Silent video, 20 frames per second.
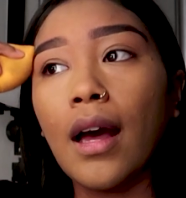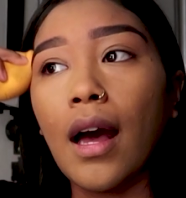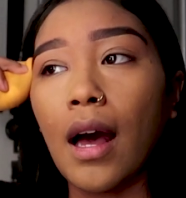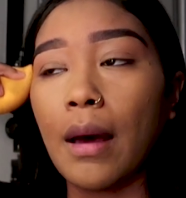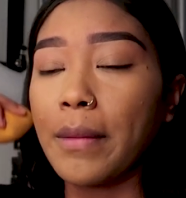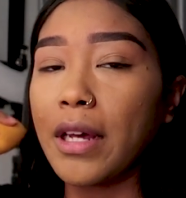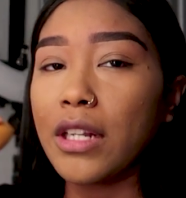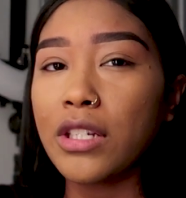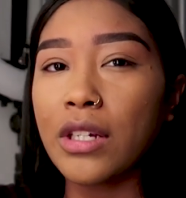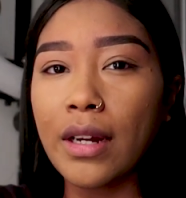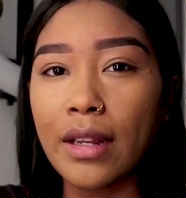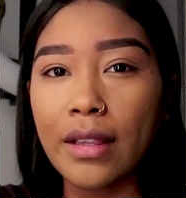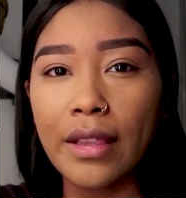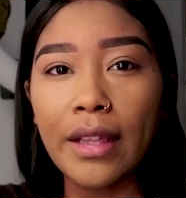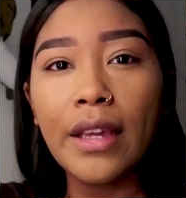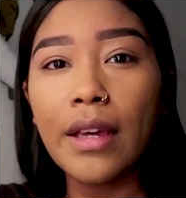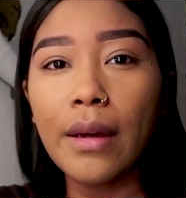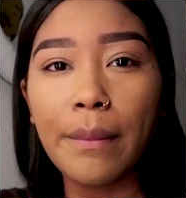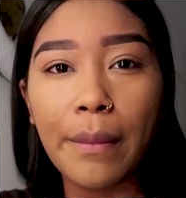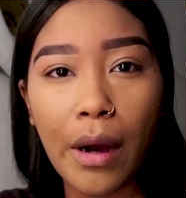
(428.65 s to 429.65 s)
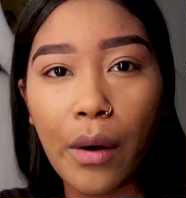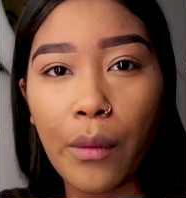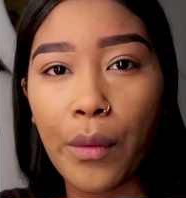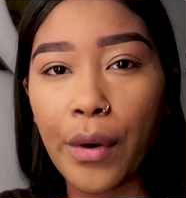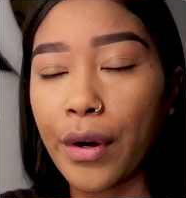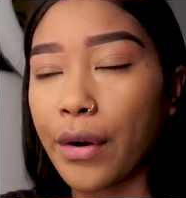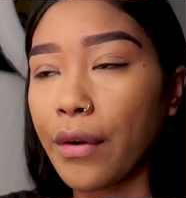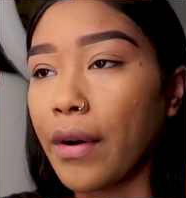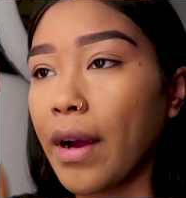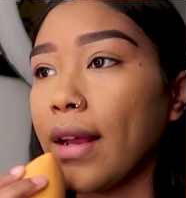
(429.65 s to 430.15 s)
I'm not trying to think about
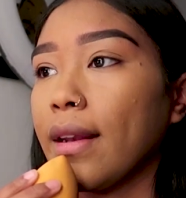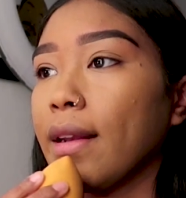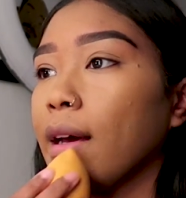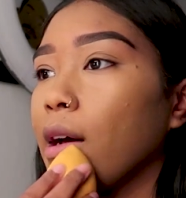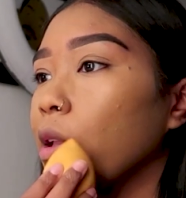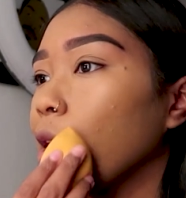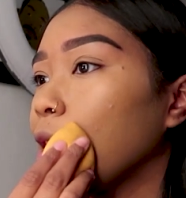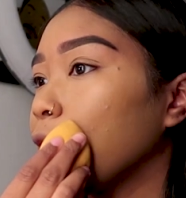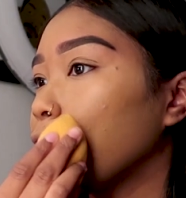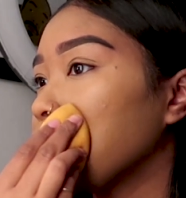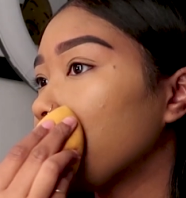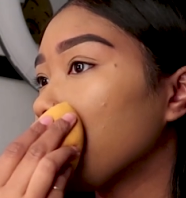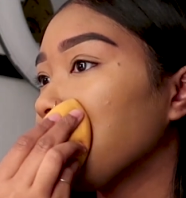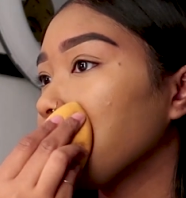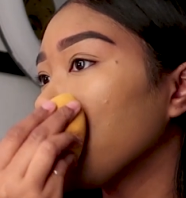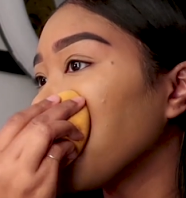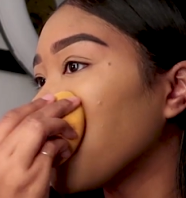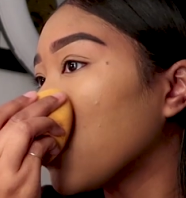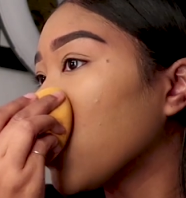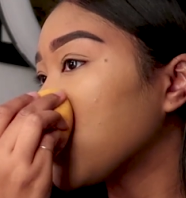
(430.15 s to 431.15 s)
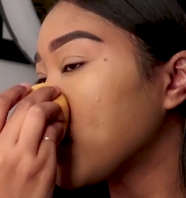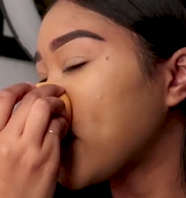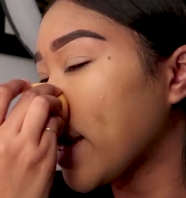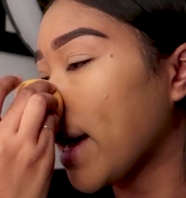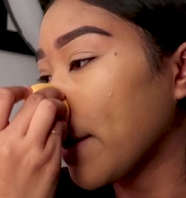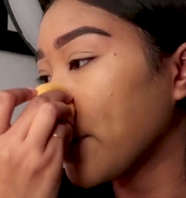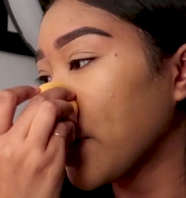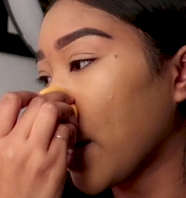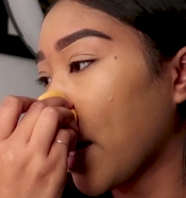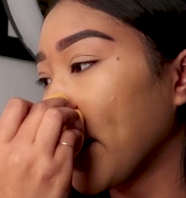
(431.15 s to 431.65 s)
work right now. Like, this is the one
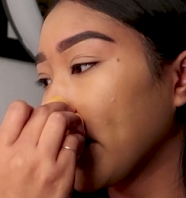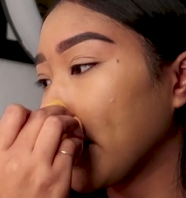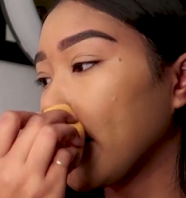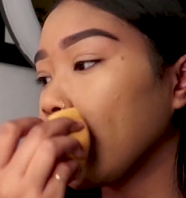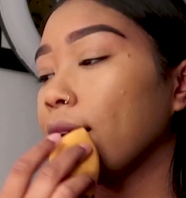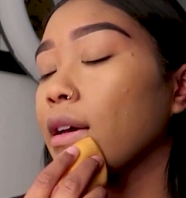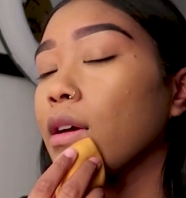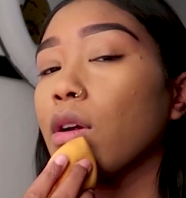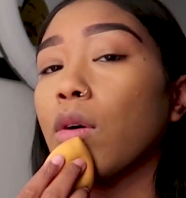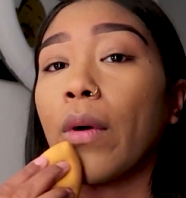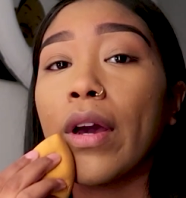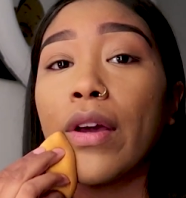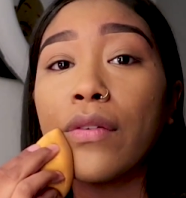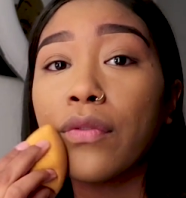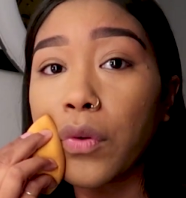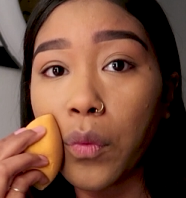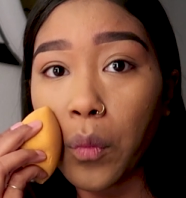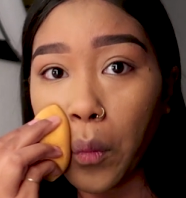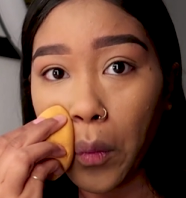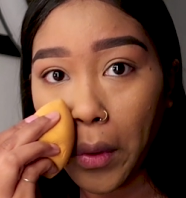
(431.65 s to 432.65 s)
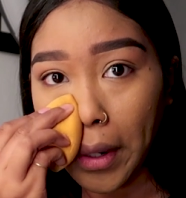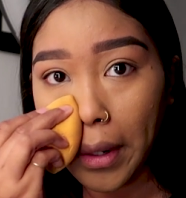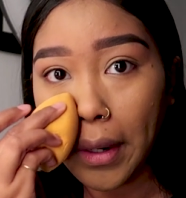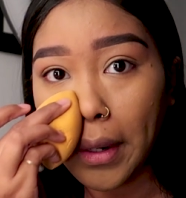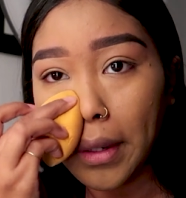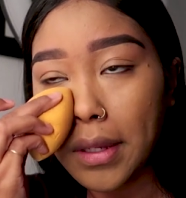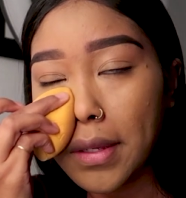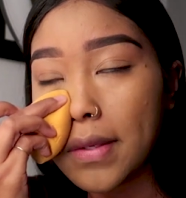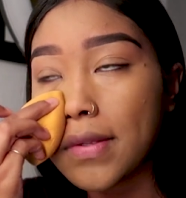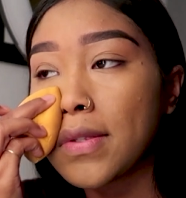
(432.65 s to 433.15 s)
time that I can get away from
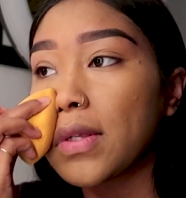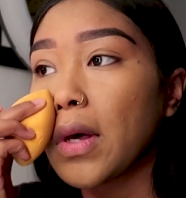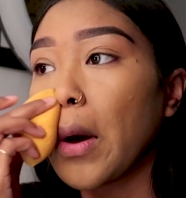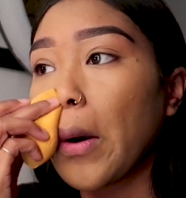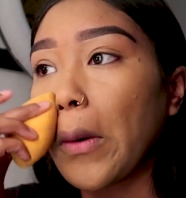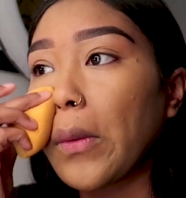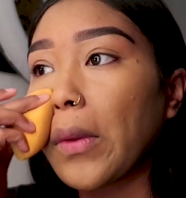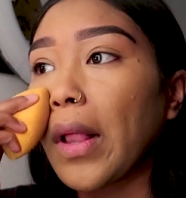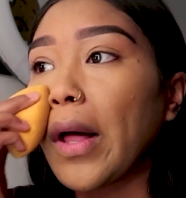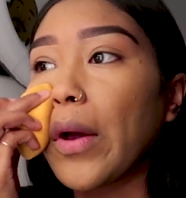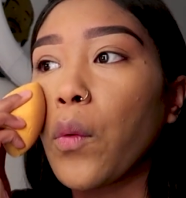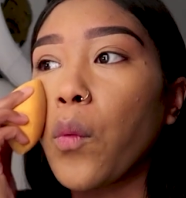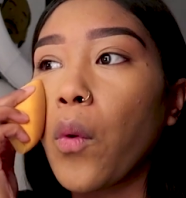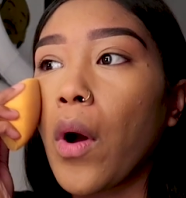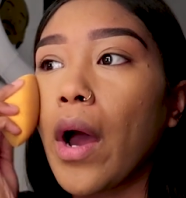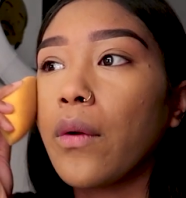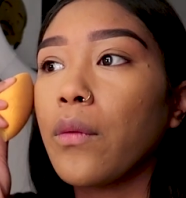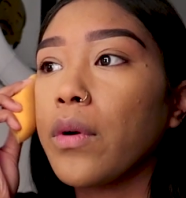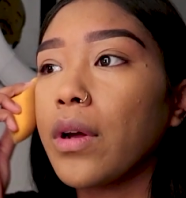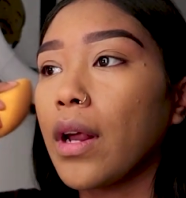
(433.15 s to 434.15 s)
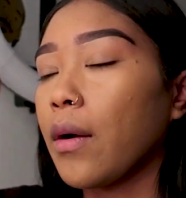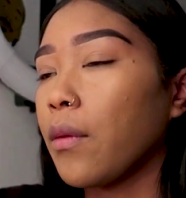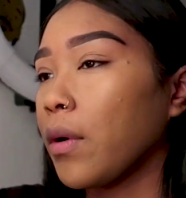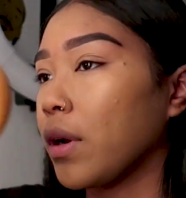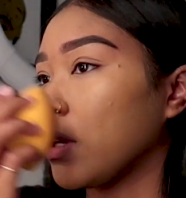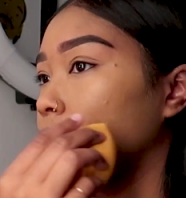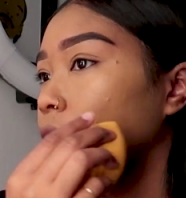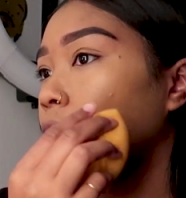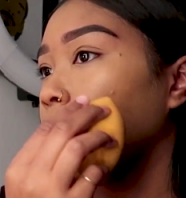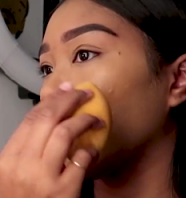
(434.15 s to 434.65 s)
work. So like, why would I
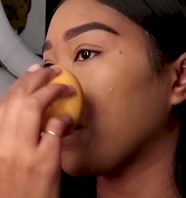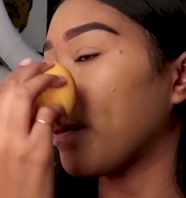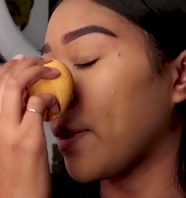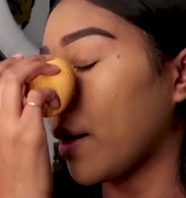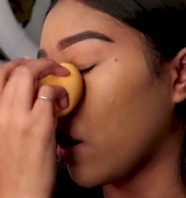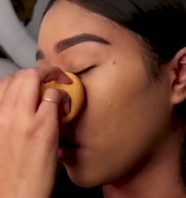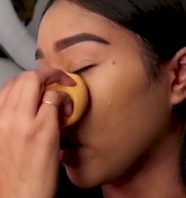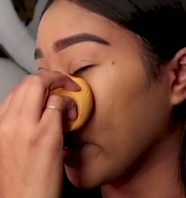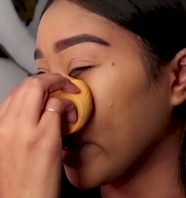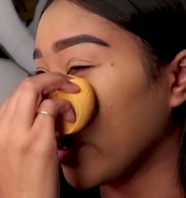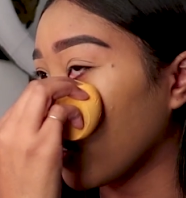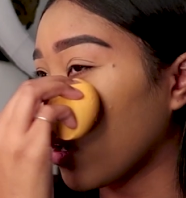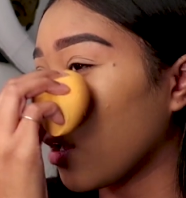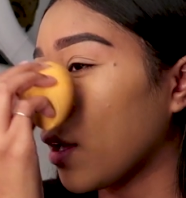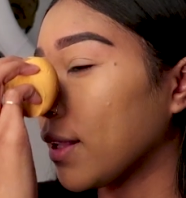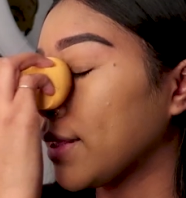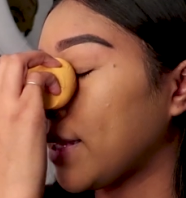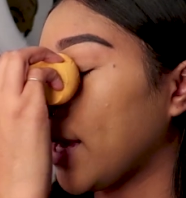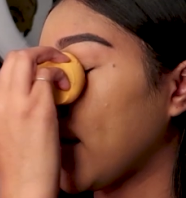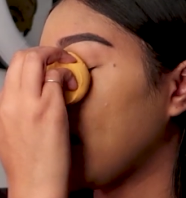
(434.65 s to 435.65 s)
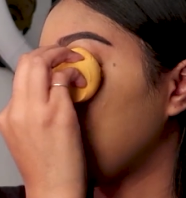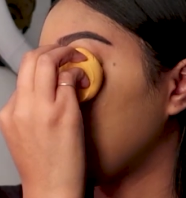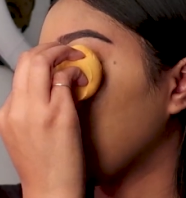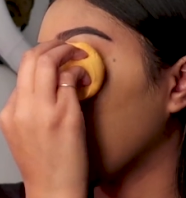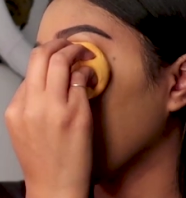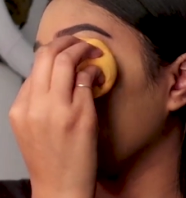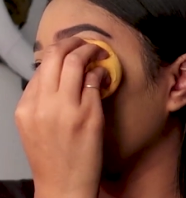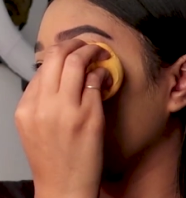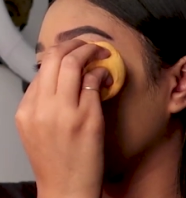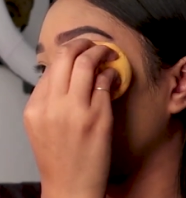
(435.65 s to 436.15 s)
want to talk about work on
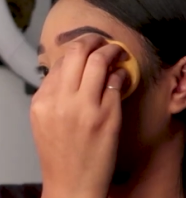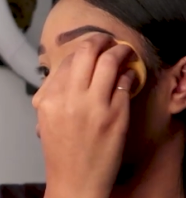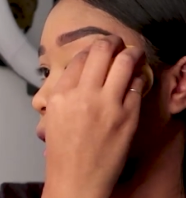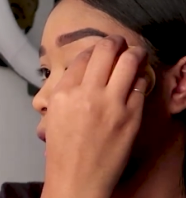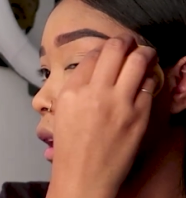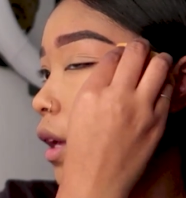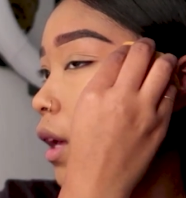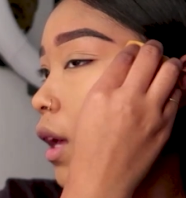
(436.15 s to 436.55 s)
Thanksgiving?